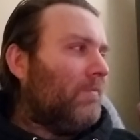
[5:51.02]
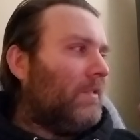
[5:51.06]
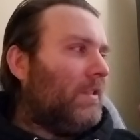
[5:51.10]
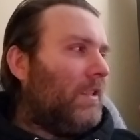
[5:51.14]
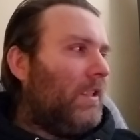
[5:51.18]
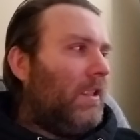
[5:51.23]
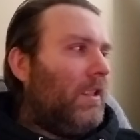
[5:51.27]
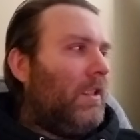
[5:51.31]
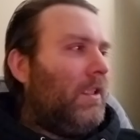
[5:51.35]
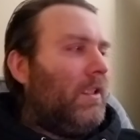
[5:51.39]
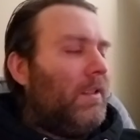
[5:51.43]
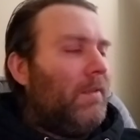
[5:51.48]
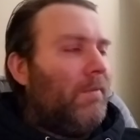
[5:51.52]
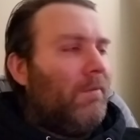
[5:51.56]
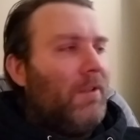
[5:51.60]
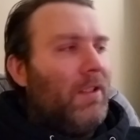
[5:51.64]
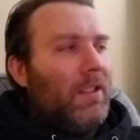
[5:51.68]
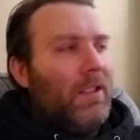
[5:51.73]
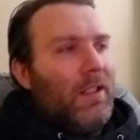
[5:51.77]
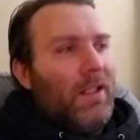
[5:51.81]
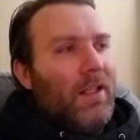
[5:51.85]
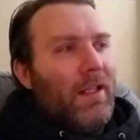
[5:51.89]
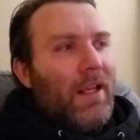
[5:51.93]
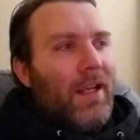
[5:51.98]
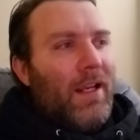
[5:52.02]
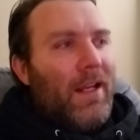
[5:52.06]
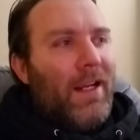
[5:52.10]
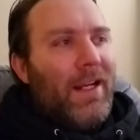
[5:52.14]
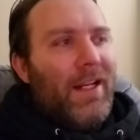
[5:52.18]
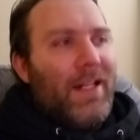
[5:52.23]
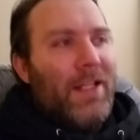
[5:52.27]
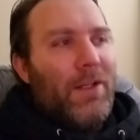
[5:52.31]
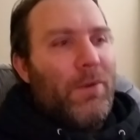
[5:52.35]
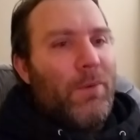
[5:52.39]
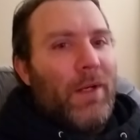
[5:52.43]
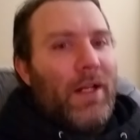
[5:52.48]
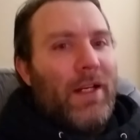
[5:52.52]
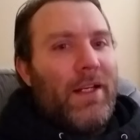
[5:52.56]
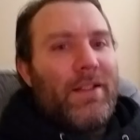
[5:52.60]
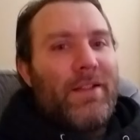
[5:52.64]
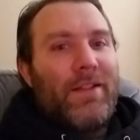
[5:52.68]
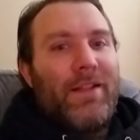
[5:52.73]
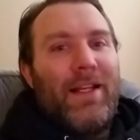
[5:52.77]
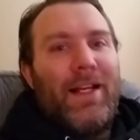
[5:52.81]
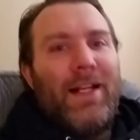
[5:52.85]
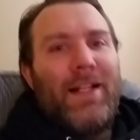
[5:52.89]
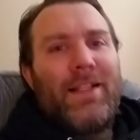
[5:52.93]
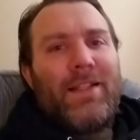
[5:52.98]
Um, anyways,
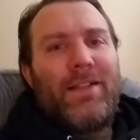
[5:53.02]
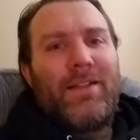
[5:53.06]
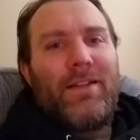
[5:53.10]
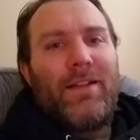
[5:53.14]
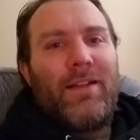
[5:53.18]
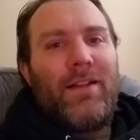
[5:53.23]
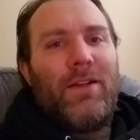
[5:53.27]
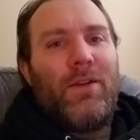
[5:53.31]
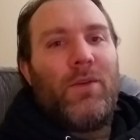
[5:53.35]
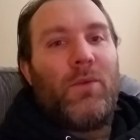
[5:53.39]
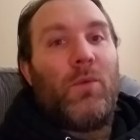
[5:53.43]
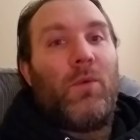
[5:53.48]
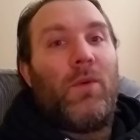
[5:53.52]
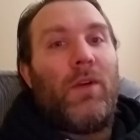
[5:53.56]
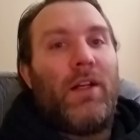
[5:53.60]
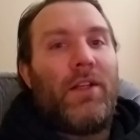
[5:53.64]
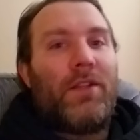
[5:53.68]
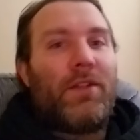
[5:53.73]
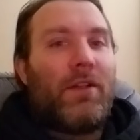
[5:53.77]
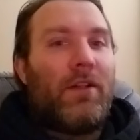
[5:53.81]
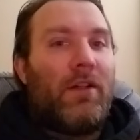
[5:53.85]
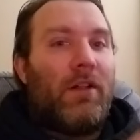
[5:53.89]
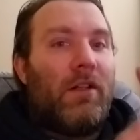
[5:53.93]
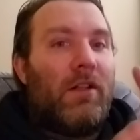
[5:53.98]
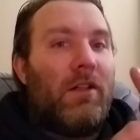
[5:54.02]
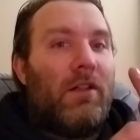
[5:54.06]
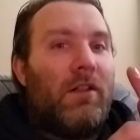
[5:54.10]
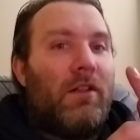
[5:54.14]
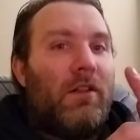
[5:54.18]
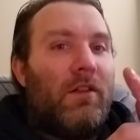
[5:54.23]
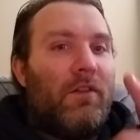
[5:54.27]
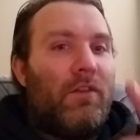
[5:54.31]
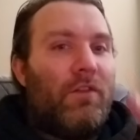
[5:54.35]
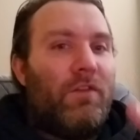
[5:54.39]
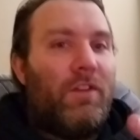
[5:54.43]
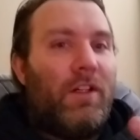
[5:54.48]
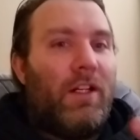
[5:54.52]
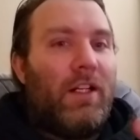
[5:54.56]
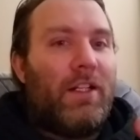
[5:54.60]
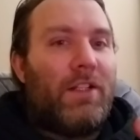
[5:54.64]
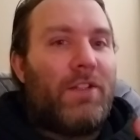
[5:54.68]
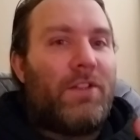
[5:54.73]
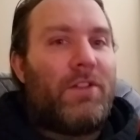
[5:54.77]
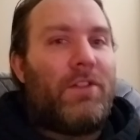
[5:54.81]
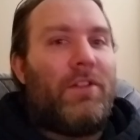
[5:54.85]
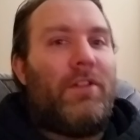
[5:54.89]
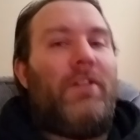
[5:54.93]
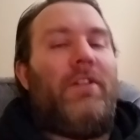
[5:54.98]
that's Roscar
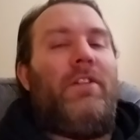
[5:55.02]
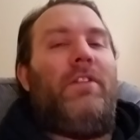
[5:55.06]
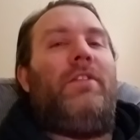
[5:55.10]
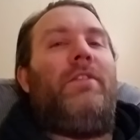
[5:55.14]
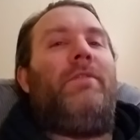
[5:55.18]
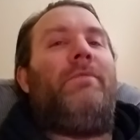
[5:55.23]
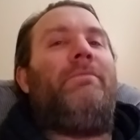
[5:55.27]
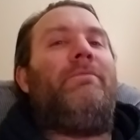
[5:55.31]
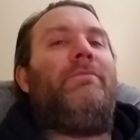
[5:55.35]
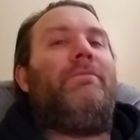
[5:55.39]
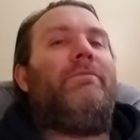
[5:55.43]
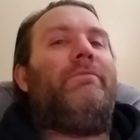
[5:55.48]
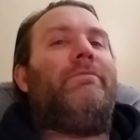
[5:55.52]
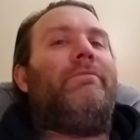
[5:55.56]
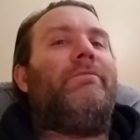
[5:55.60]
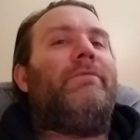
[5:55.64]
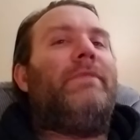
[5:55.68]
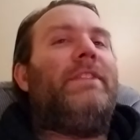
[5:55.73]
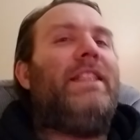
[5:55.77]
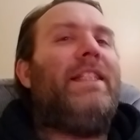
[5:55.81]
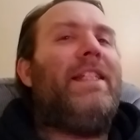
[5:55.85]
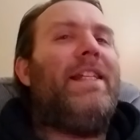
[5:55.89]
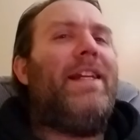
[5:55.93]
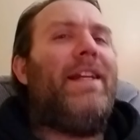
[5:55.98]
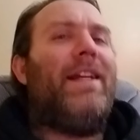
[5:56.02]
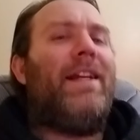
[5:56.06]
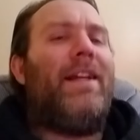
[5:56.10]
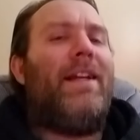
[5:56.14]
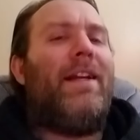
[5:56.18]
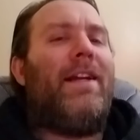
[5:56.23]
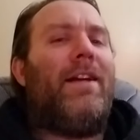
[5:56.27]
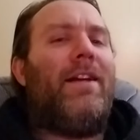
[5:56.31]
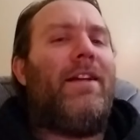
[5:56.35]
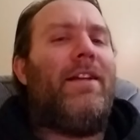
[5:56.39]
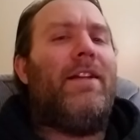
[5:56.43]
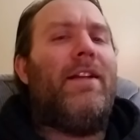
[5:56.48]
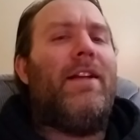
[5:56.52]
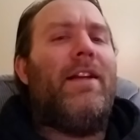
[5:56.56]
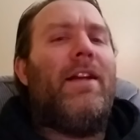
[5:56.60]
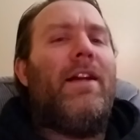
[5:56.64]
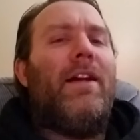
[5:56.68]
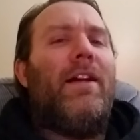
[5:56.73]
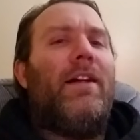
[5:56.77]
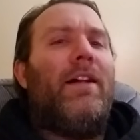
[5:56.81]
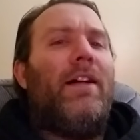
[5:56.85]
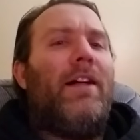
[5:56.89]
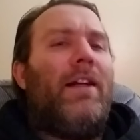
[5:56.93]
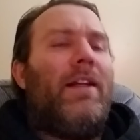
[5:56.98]
Vonister. Yeah,
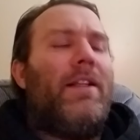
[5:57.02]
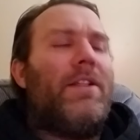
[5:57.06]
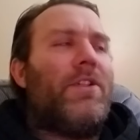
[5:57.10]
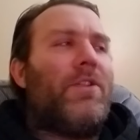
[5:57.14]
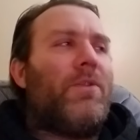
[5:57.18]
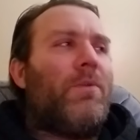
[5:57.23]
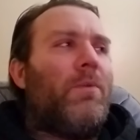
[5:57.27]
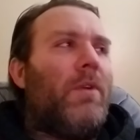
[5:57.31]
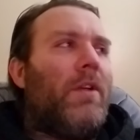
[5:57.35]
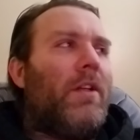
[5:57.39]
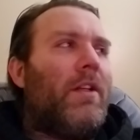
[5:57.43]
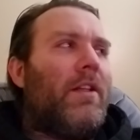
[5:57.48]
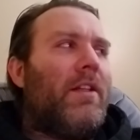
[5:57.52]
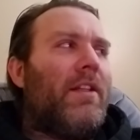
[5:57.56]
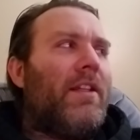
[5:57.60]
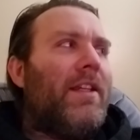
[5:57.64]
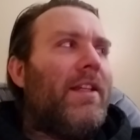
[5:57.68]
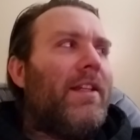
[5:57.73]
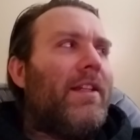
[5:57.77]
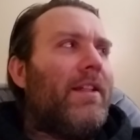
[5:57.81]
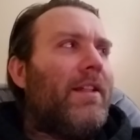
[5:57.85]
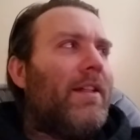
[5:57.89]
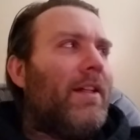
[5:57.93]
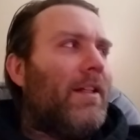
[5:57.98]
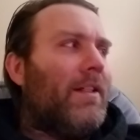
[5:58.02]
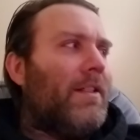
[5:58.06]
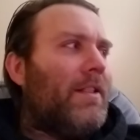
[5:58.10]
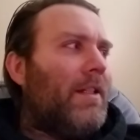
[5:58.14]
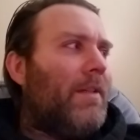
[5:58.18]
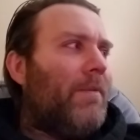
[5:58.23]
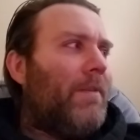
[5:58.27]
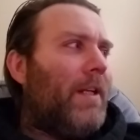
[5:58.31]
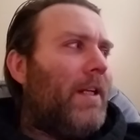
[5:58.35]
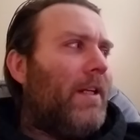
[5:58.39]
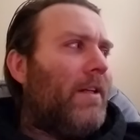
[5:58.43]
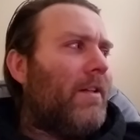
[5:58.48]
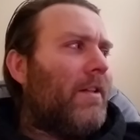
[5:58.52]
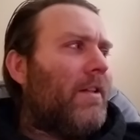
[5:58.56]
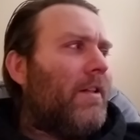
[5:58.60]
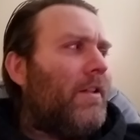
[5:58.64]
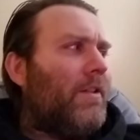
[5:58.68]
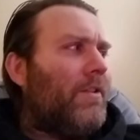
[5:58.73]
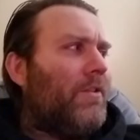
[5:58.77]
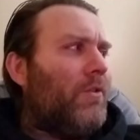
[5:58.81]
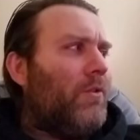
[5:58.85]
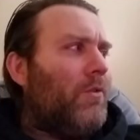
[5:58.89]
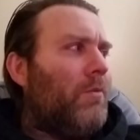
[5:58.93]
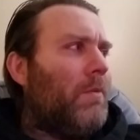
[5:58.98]
I just wanted to get a goddamn
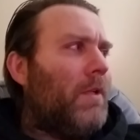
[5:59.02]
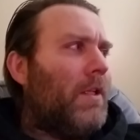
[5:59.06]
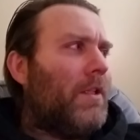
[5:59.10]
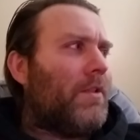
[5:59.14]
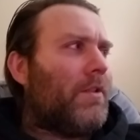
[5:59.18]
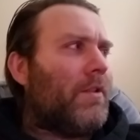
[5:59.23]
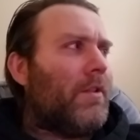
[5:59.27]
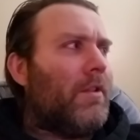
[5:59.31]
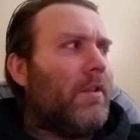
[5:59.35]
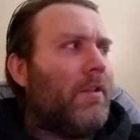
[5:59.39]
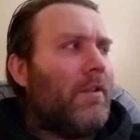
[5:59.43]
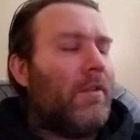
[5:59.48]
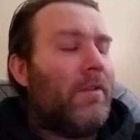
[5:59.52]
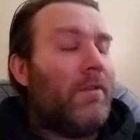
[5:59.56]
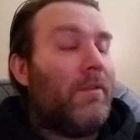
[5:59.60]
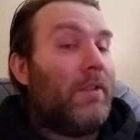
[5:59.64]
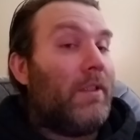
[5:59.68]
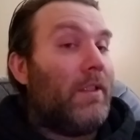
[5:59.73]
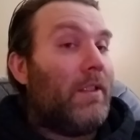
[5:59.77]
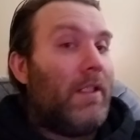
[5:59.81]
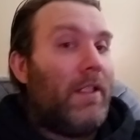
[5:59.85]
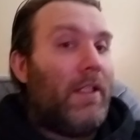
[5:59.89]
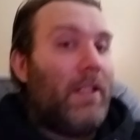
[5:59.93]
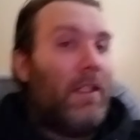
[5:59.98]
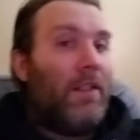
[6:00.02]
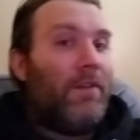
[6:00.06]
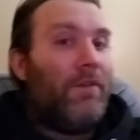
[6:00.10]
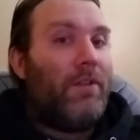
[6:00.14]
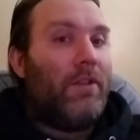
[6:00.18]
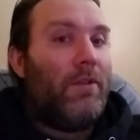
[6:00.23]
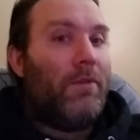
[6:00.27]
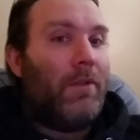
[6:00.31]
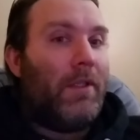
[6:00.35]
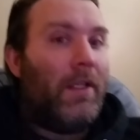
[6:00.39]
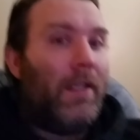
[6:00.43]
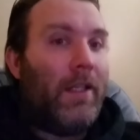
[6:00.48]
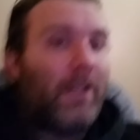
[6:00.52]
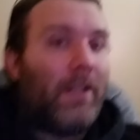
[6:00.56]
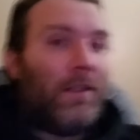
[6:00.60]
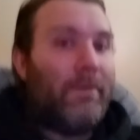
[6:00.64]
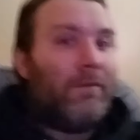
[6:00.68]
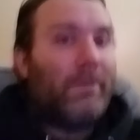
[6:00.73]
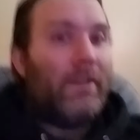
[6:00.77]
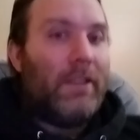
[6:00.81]
haircut two months ago. I can't even do that.